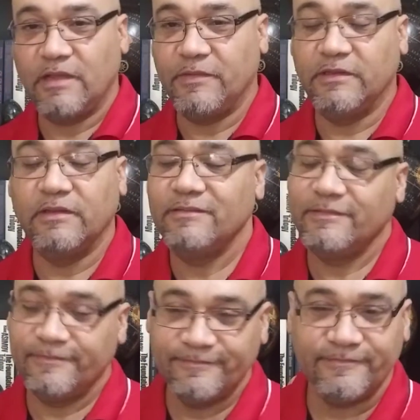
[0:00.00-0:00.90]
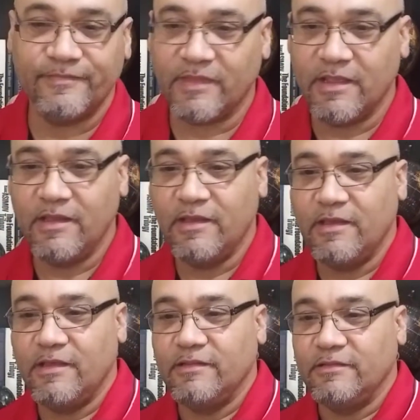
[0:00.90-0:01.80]
I mean,
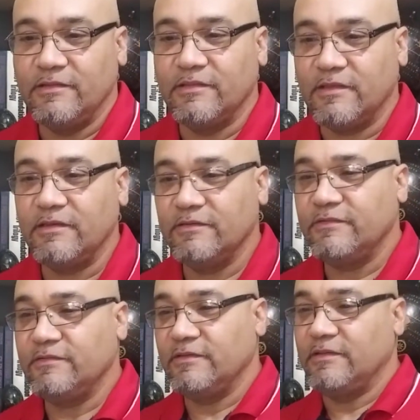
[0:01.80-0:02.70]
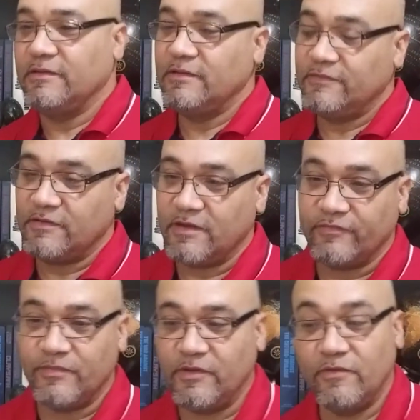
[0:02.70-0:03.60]
the thing is, and this is going to
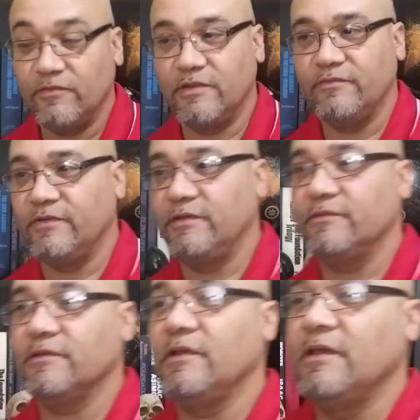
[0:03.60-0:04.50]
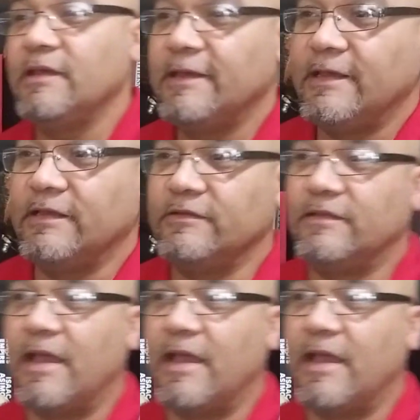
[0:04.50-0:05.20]
have to be a whole nother video, is